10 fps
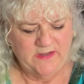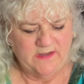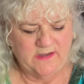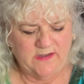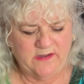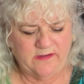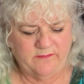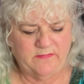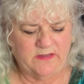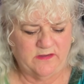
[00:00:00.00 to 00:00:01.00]

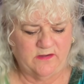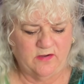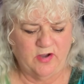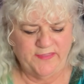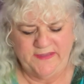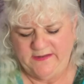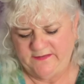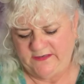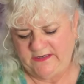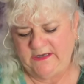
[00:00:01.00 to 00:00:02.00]
I think
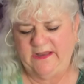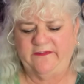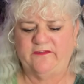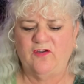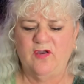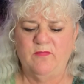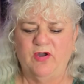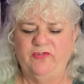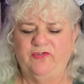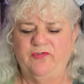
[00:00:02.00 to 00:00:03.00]
that next time
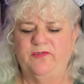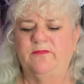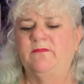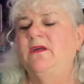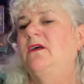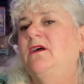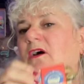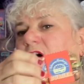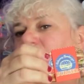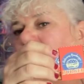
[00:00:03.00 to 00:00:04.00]
I do them,
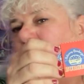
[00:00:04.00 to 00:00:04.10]
I would